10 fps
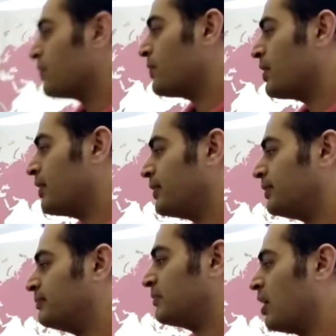
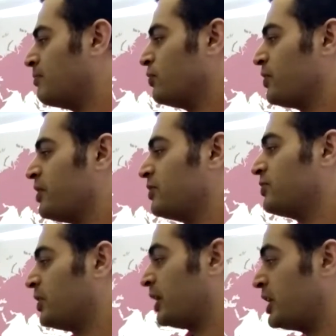So I'm looking into
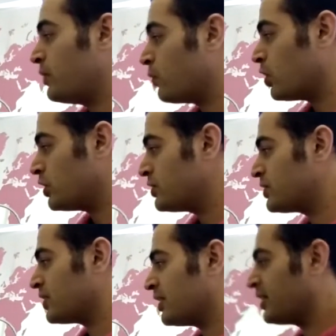the
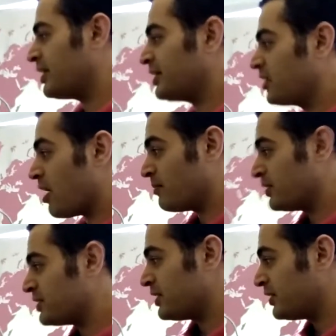keywords in the
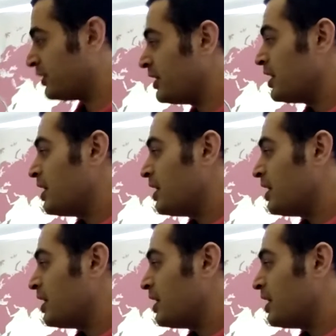comments here,